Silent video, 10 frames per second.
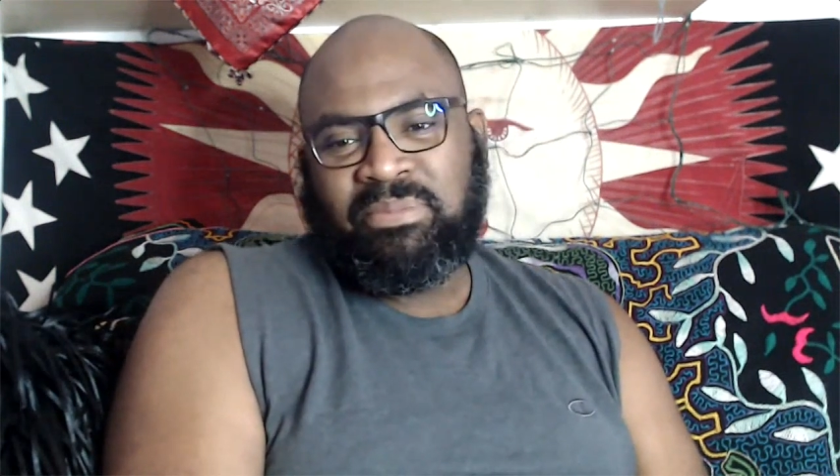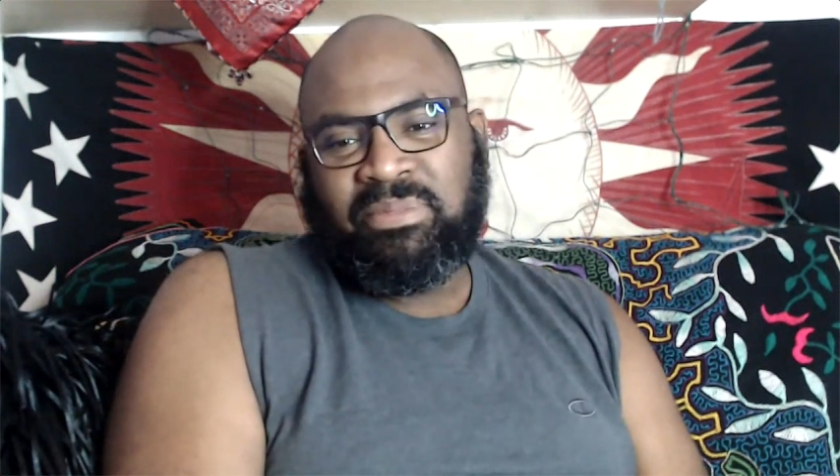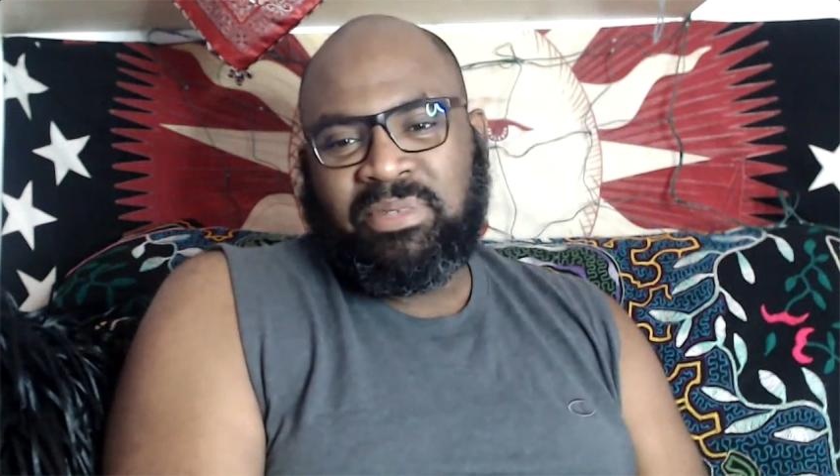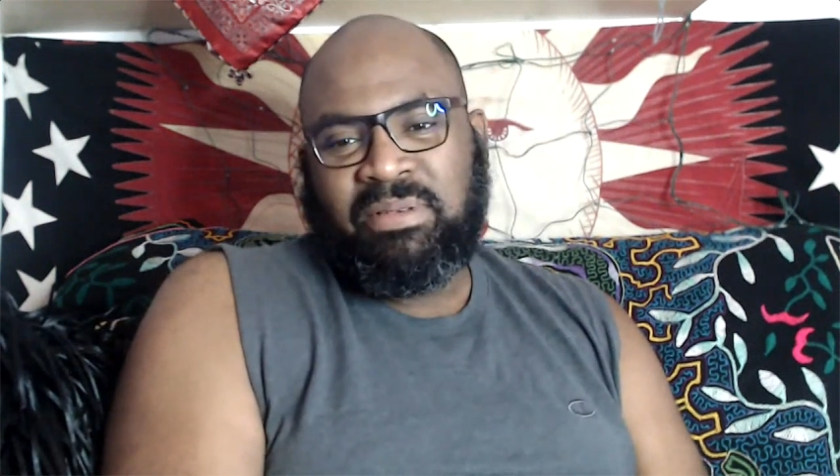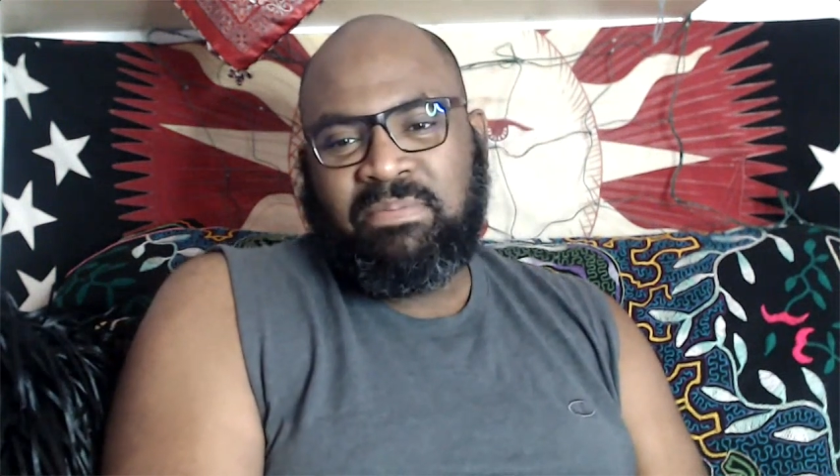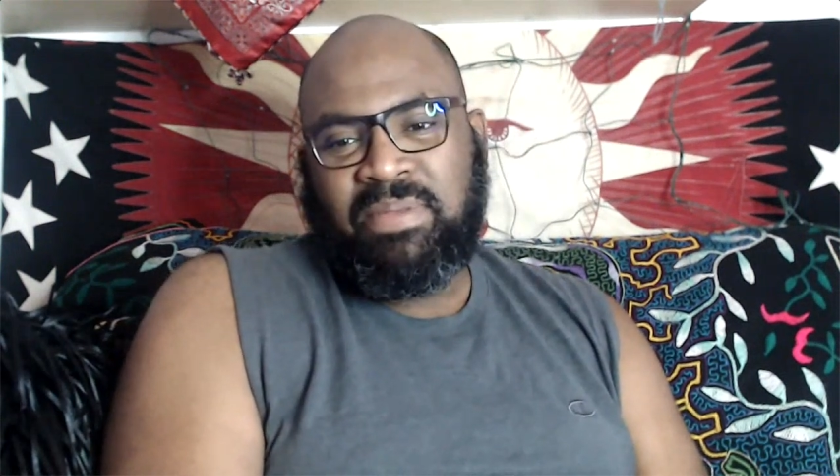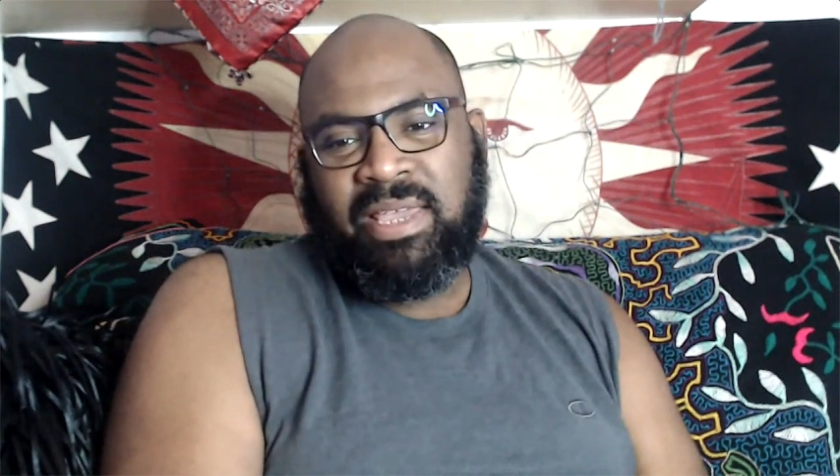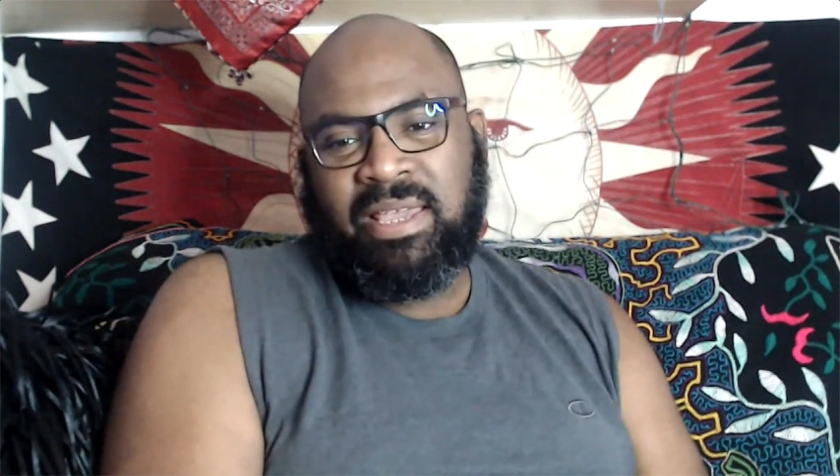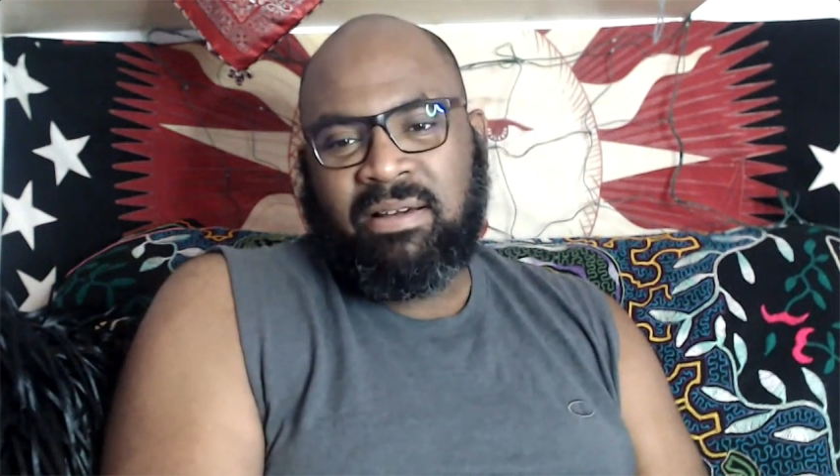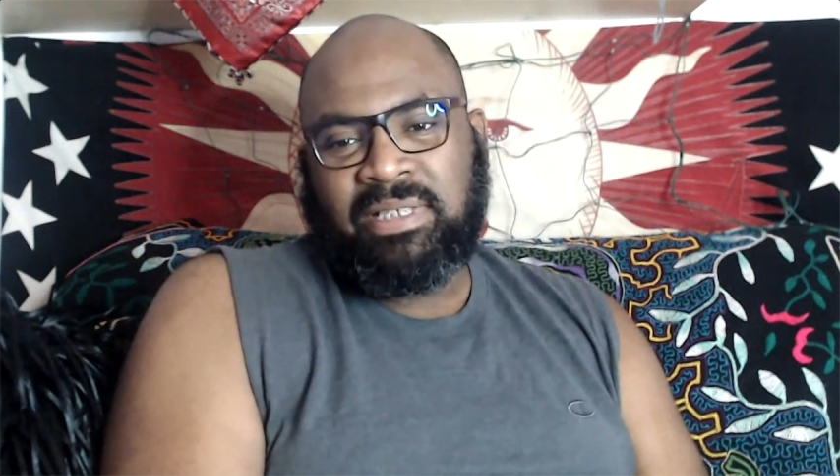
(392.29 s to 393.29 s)
to
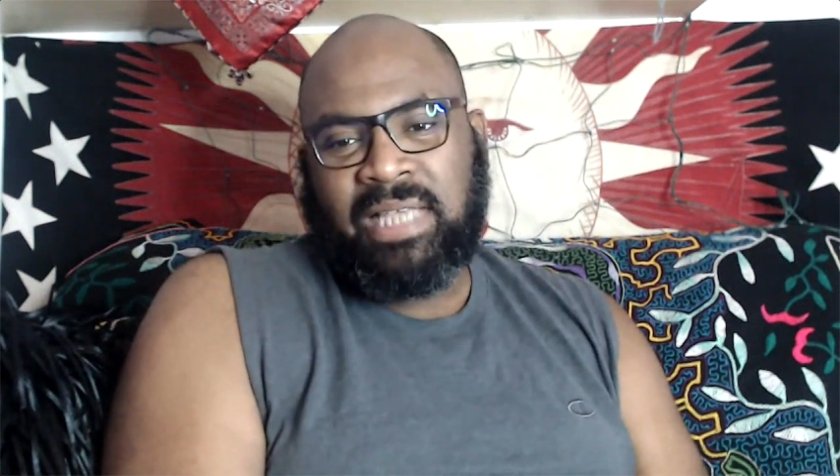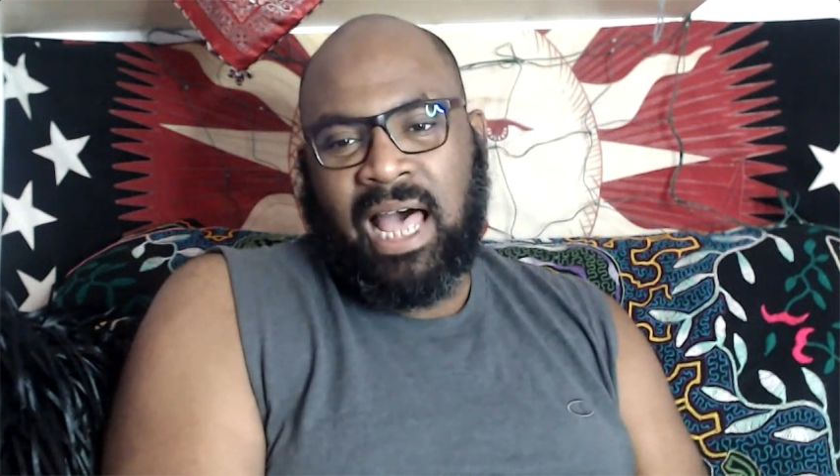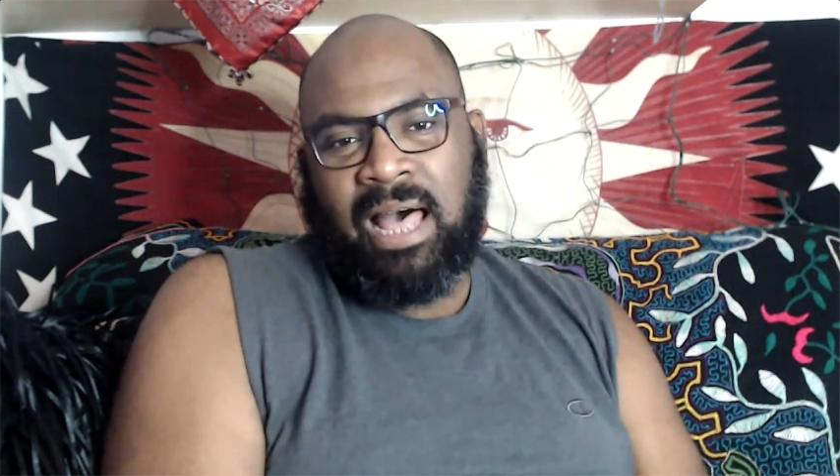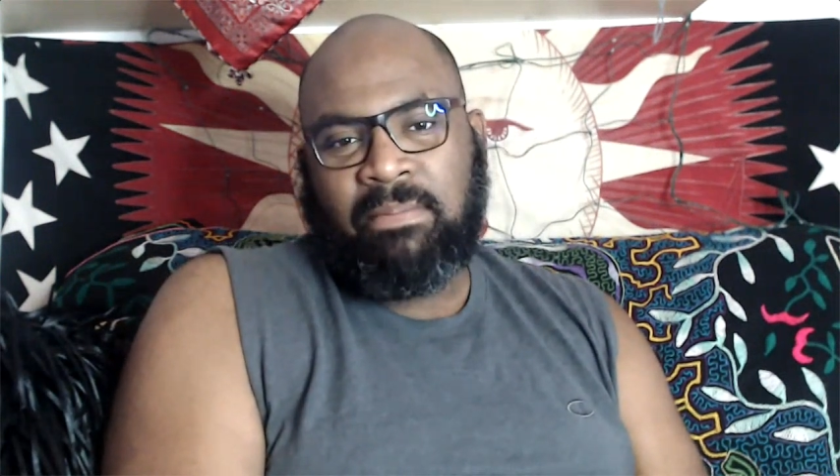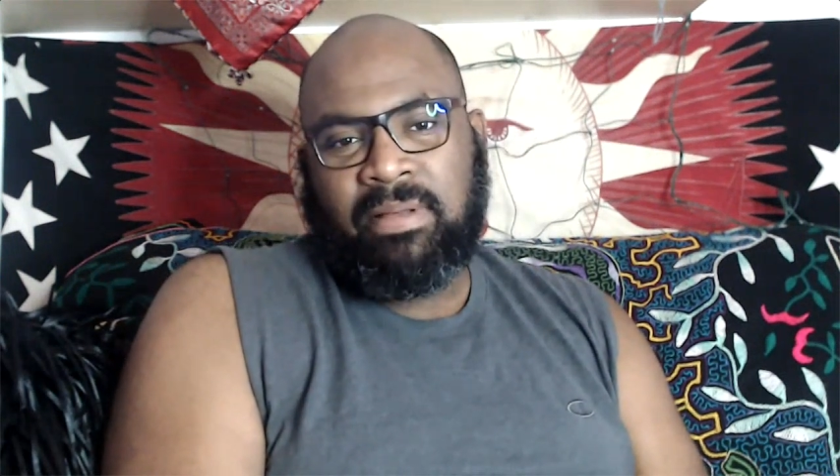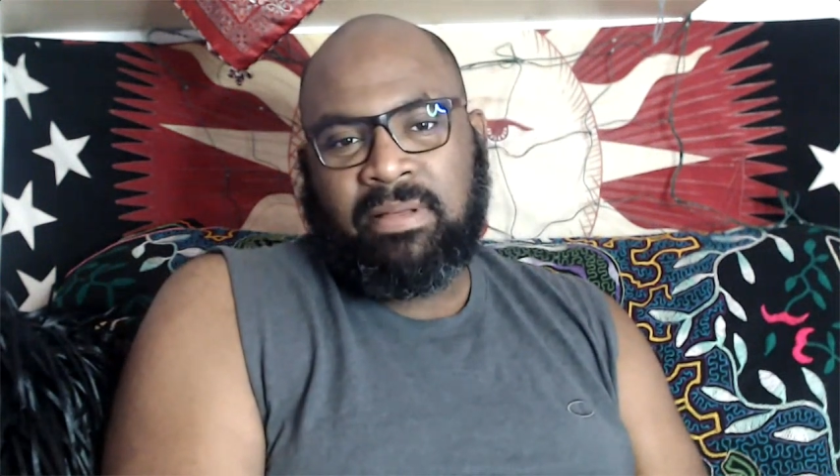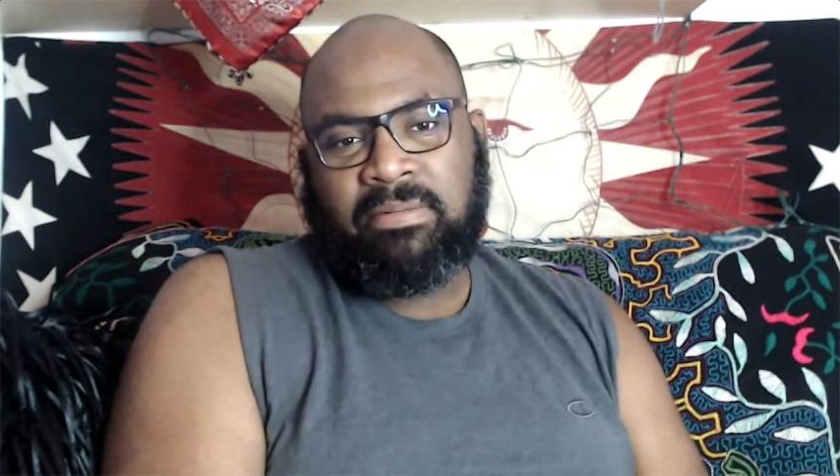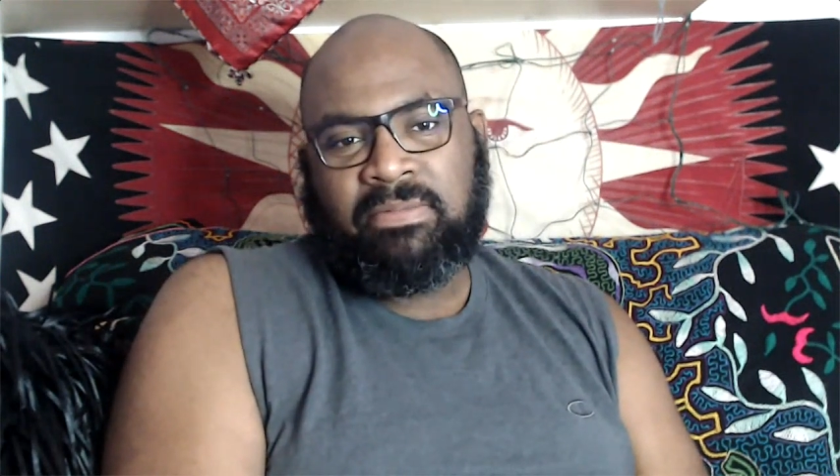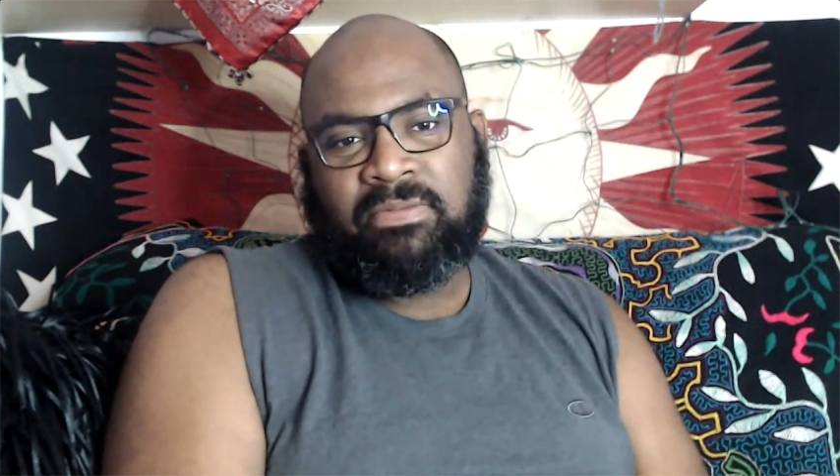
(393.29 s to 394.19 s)
be on top of